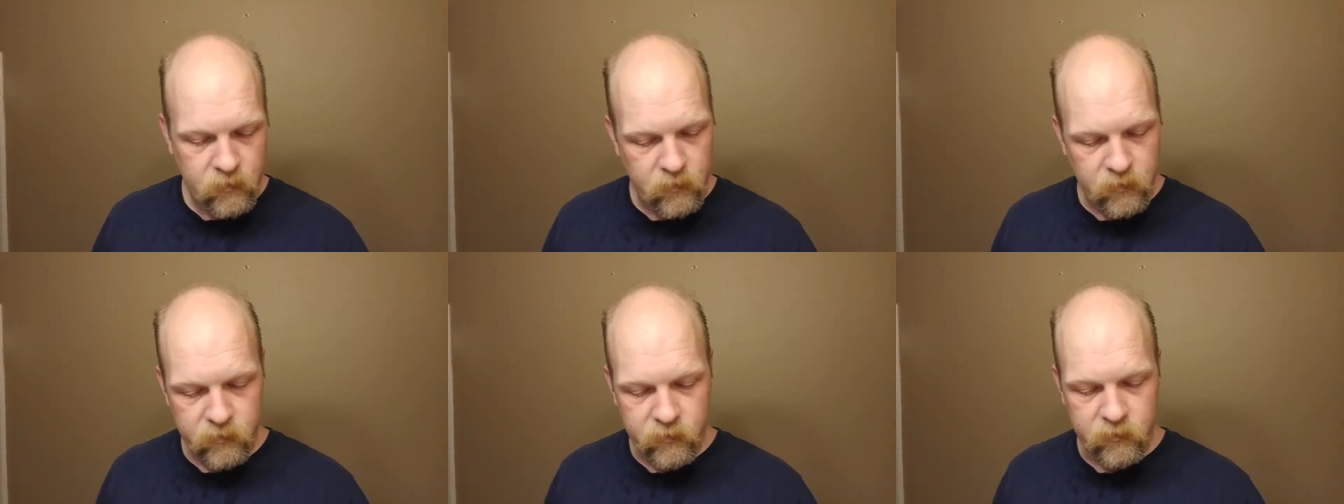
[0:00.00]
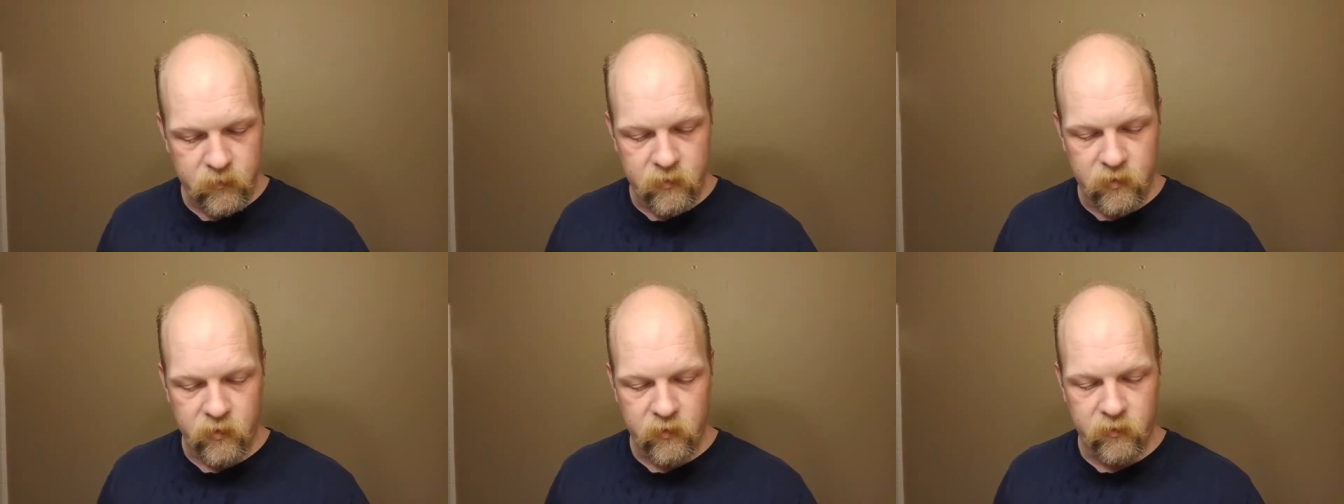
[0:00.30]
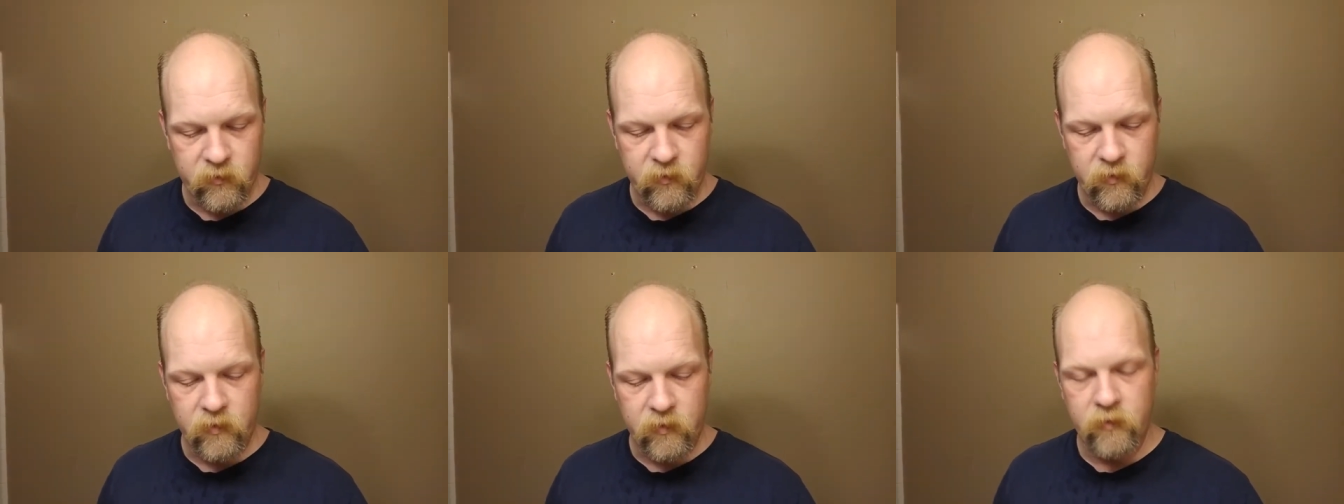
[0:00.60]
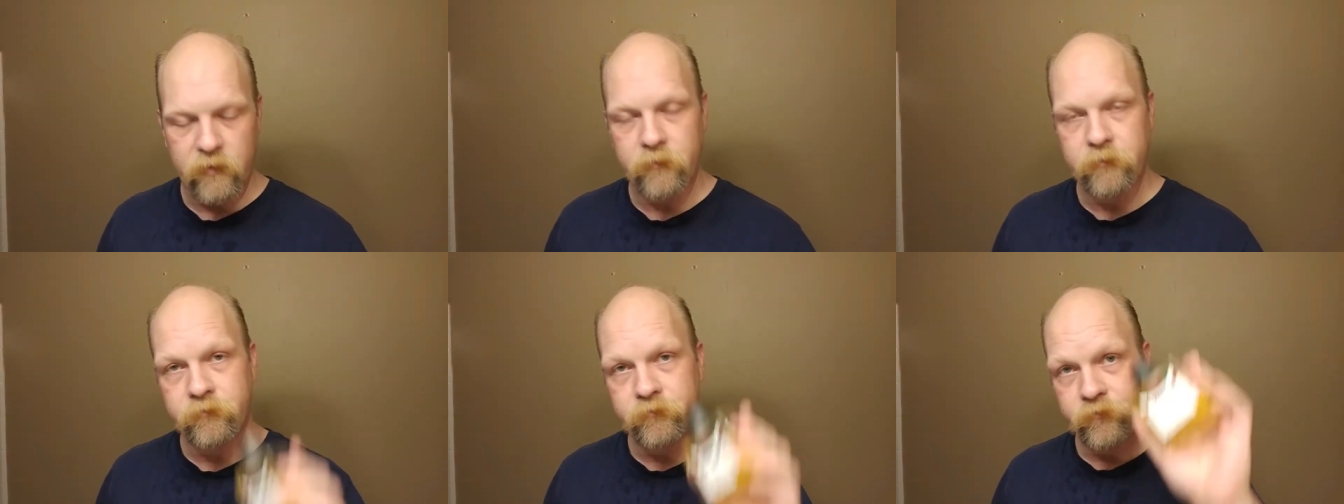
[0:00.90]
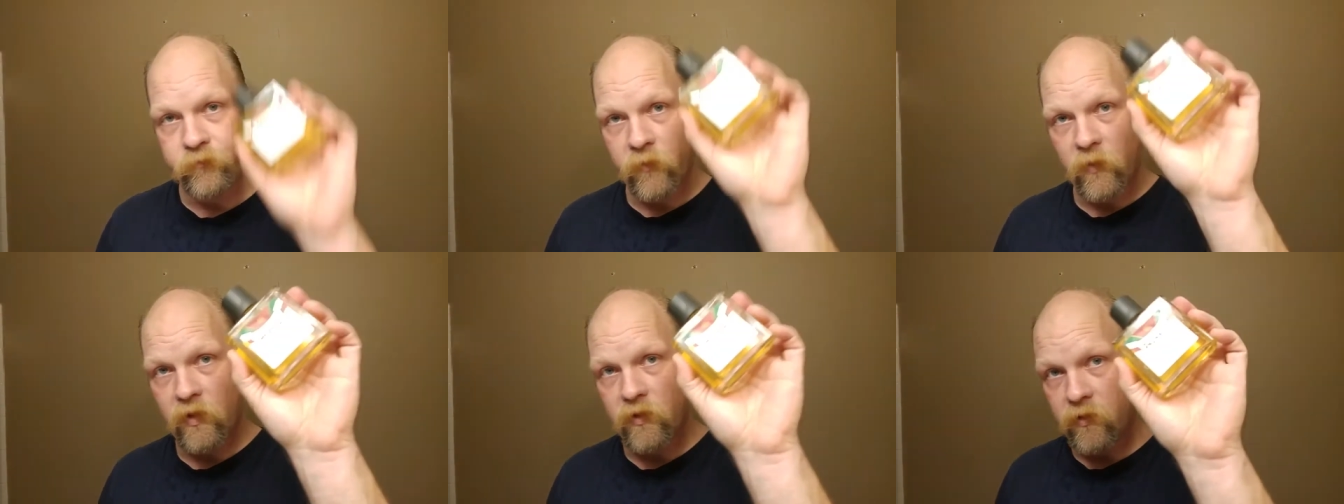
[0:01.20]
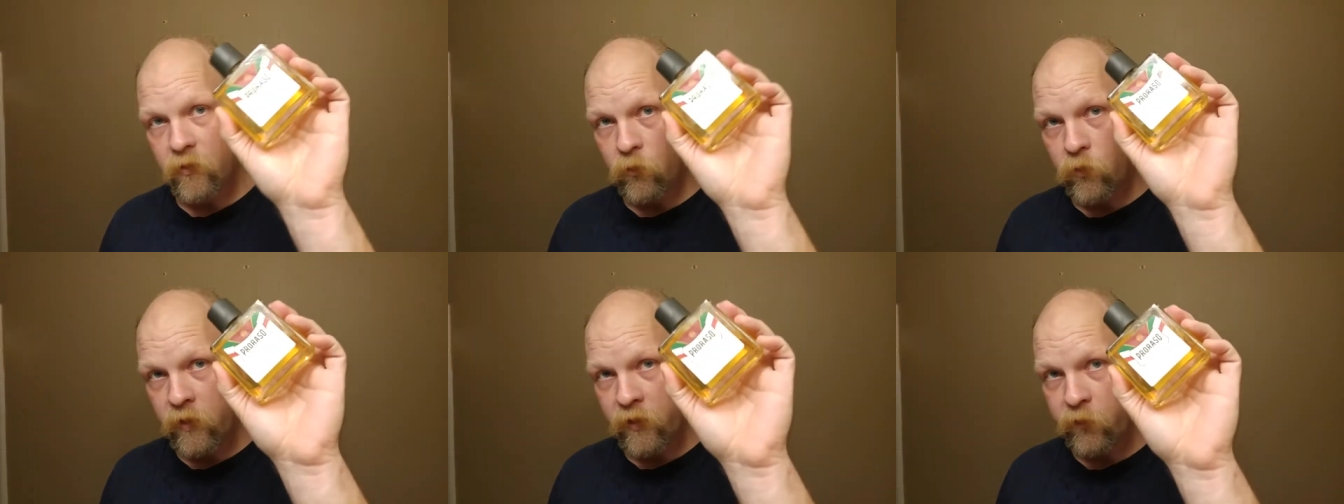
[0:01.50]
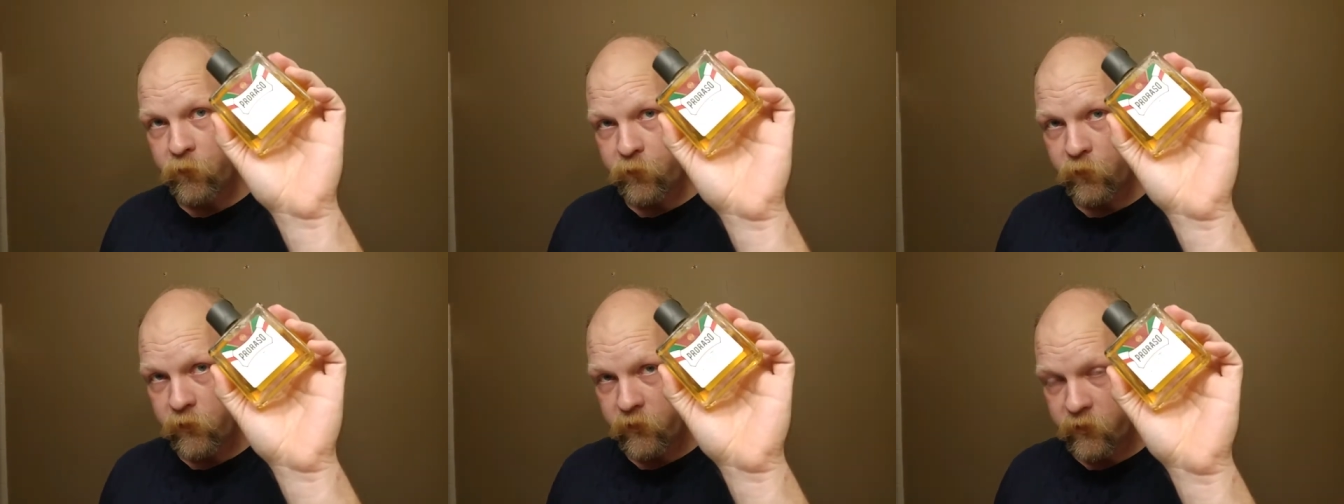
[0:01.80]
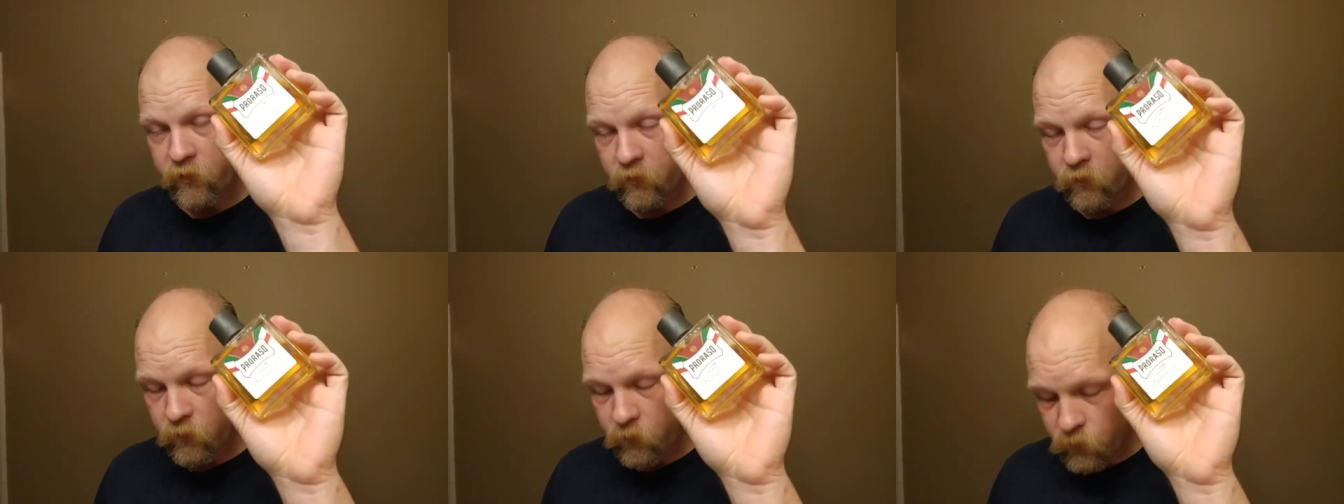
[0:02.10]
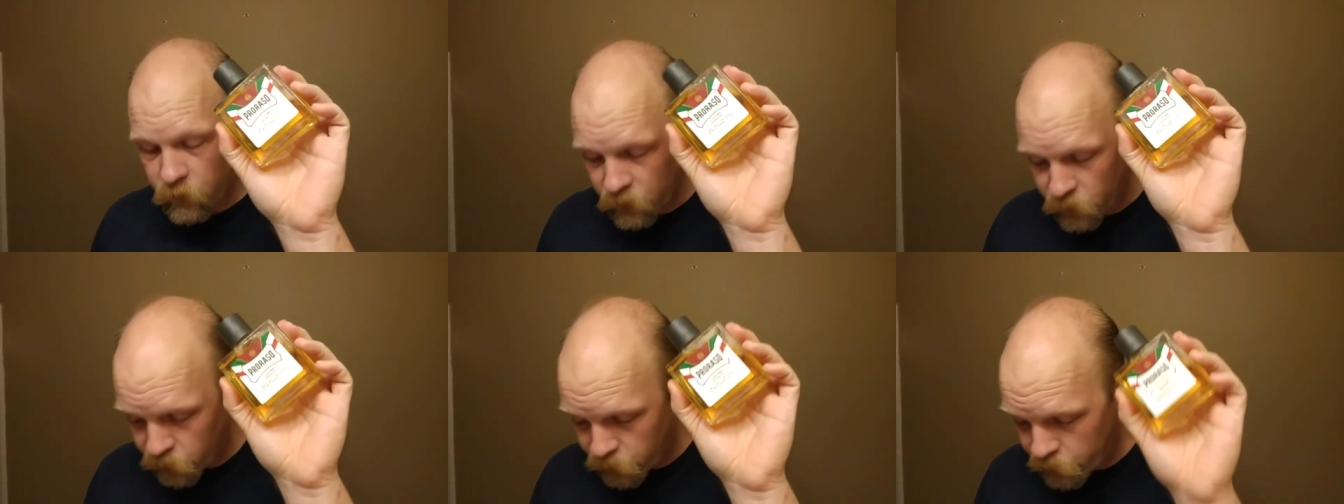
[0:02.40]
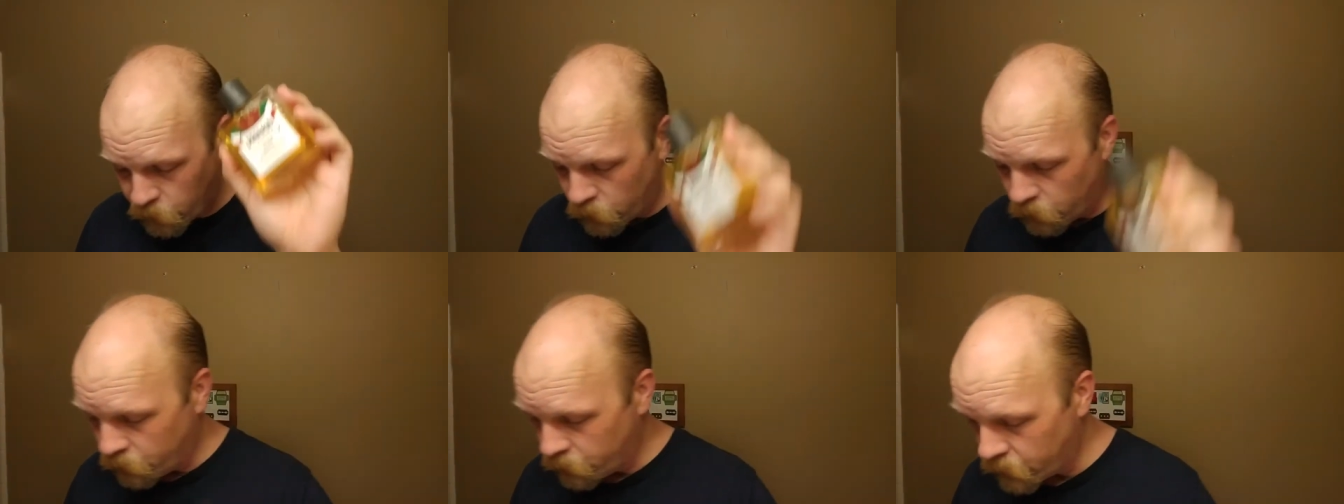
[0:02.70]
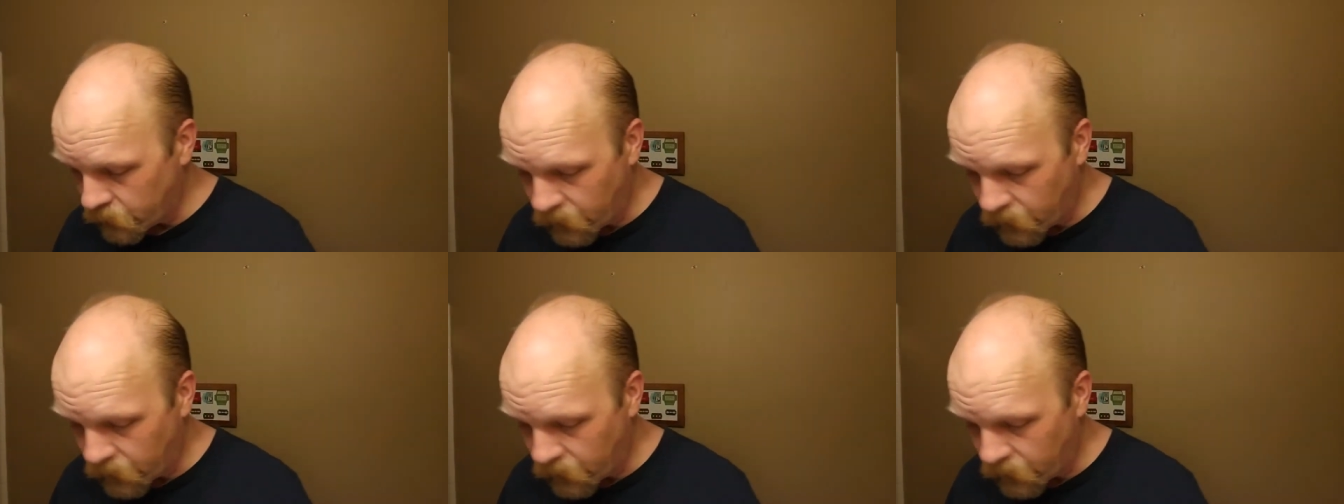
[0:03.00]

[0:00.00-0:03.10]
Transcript: This is just a, uh, it's a wonderful, wonderful